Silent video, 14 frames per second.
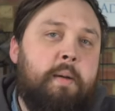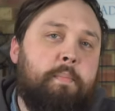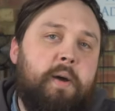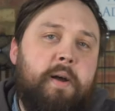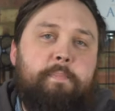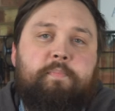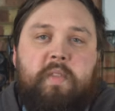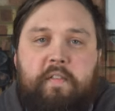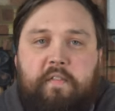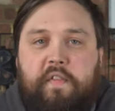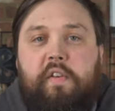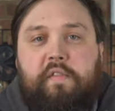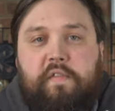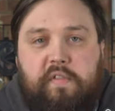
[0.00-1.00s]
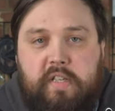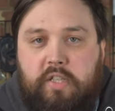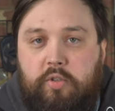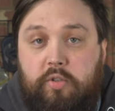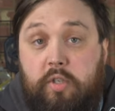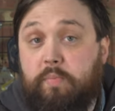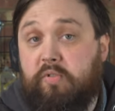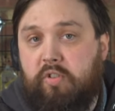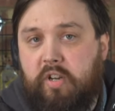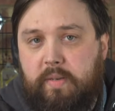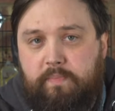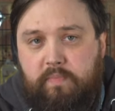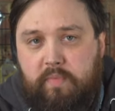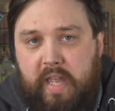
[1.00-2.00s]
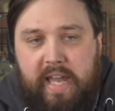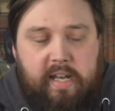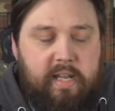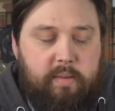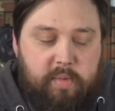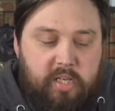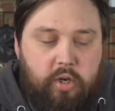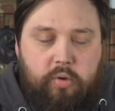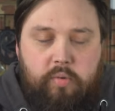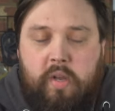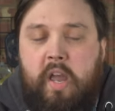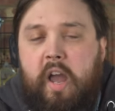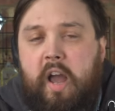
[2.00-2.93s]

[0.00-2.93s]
But feel free to subscribe and let me know